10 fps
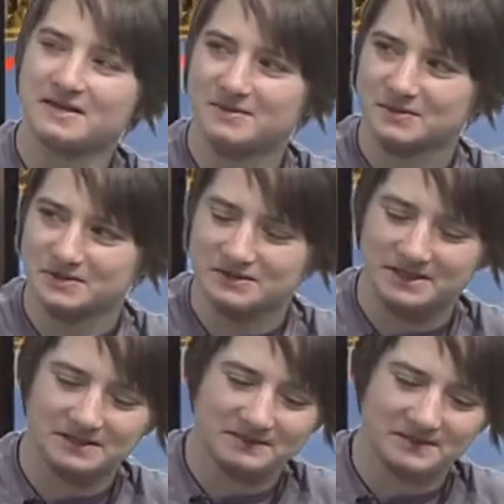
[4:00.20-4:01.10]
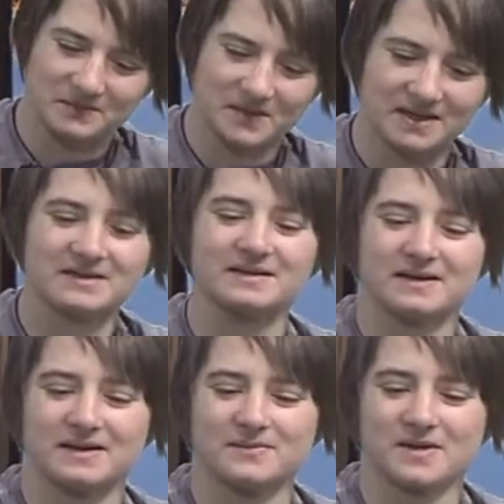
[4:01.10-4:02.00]
chemistry, but
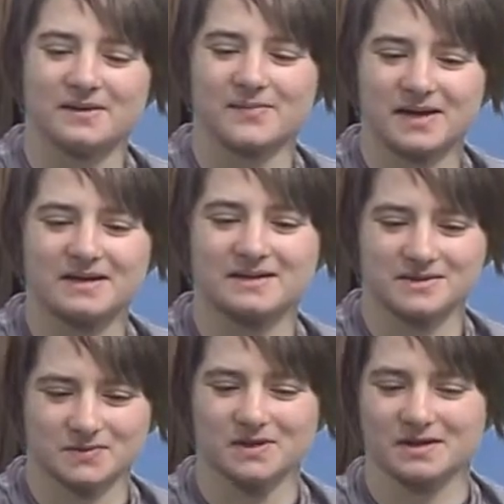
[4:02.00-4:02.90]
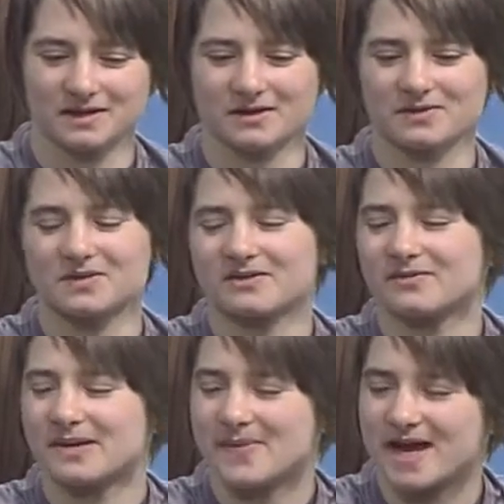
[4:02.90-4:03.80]
baking is another one of
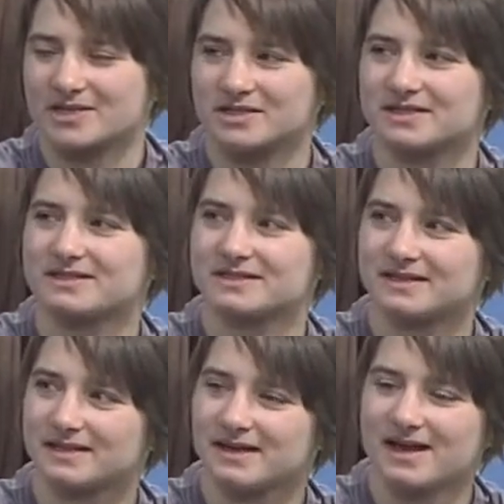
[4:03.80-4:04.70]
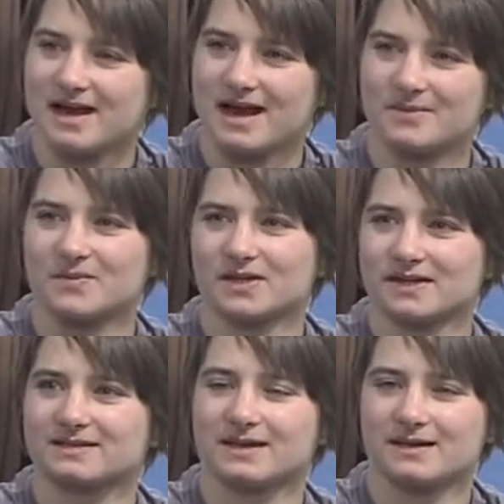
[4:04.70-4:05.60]
my passions, and I'm really
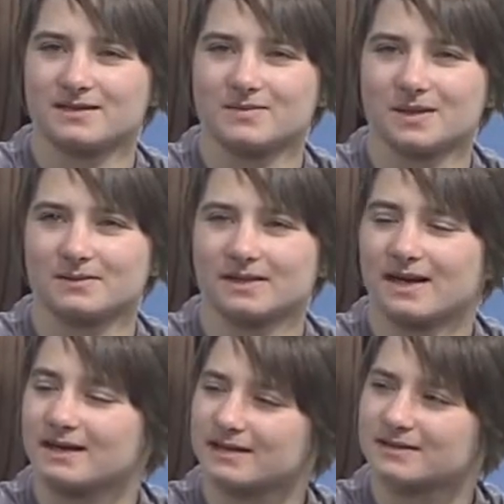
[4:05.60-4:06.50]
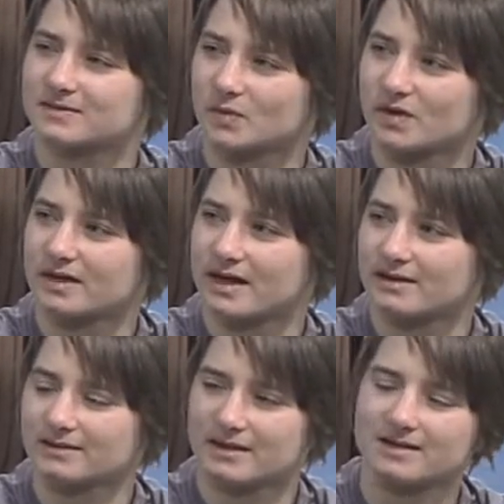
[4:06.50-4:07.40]
excited to be able to kind of explore
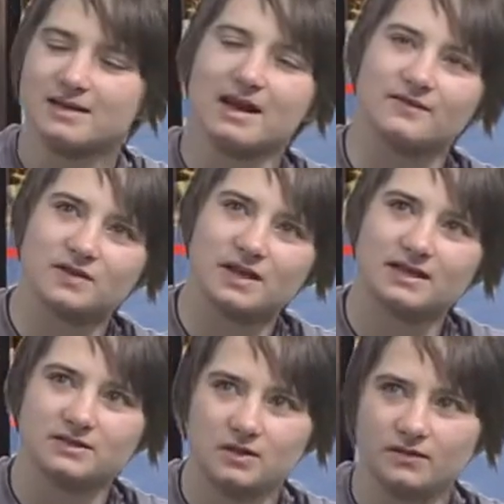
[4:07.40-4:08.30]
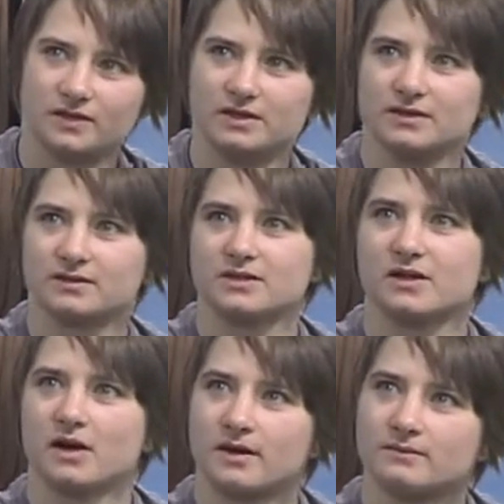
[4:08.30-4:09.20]
that. And then after that's over, you
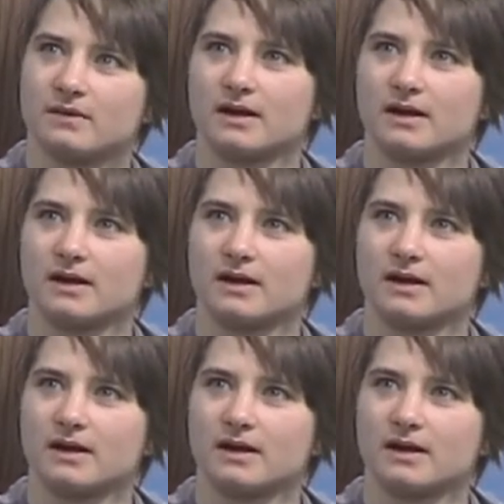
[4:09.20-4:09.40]
know, I